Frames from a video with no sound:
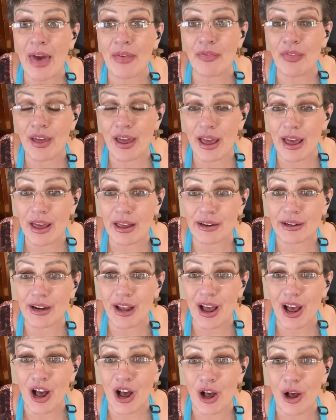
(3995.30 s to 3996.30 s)
And
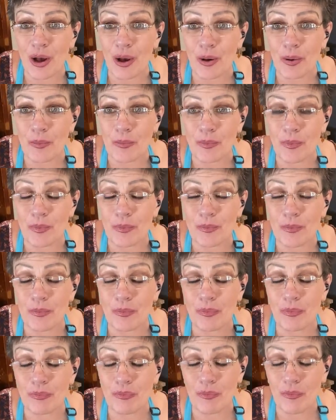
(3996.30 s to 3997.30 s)
then
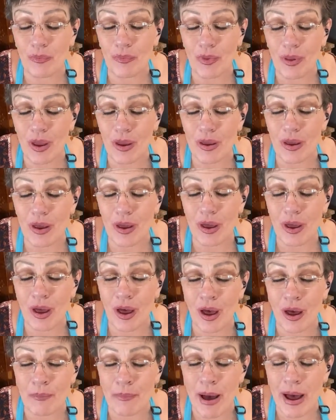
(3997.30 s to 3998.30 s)

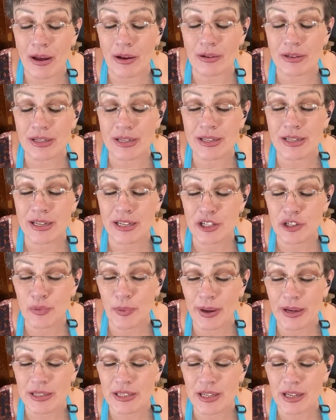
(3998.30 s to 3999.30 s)
about
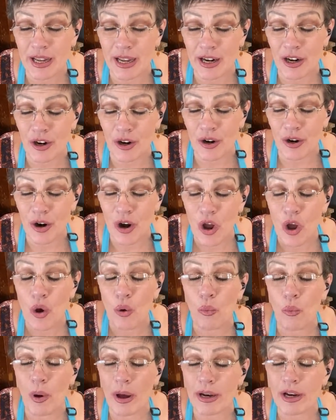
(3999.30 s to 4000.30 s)
6 weeks later,
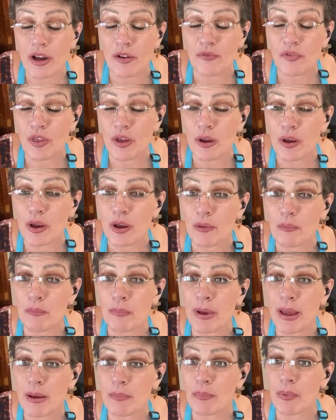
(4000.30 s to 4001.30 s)
one of the
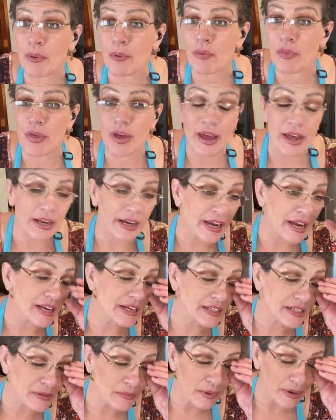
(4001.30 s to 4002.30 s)
people that
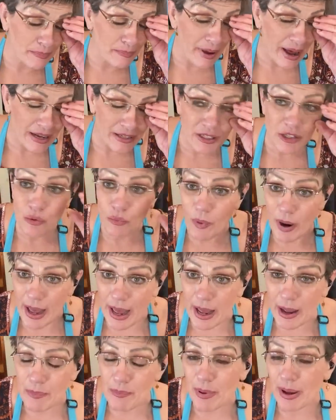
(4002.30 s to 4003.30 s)
he's passed
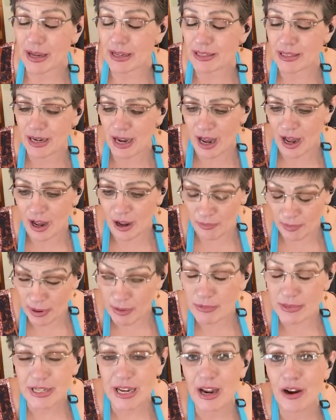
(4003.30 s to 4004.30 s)
away, but
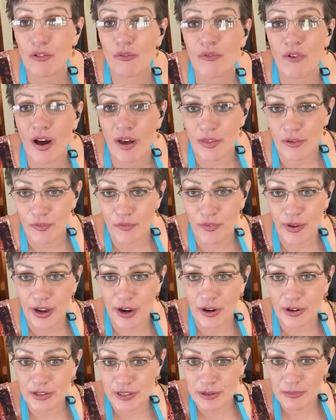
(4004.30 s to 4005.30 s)
he was like a father
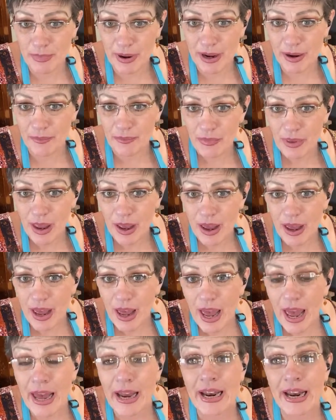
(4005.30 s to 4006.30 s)
figure to me,
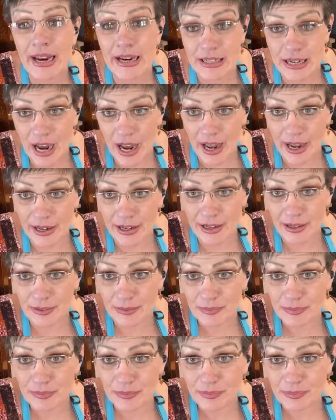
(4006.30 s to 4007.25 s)
and he died.